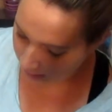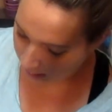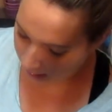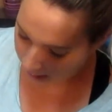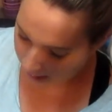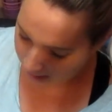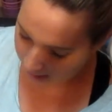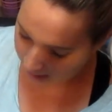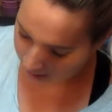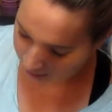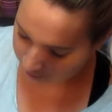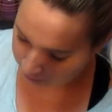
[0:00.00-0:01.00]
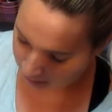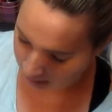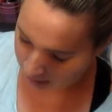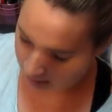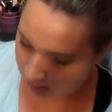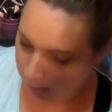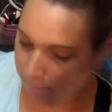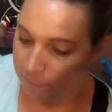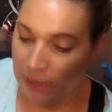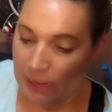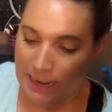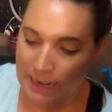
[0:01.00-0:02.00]
I have been
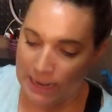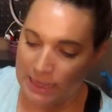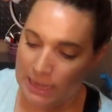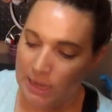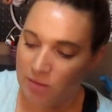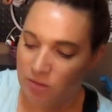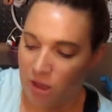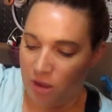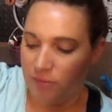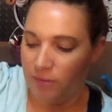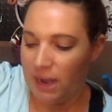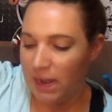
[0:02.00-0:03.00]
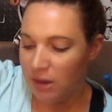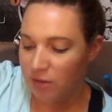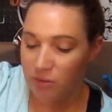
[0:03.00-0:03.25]
buying things already,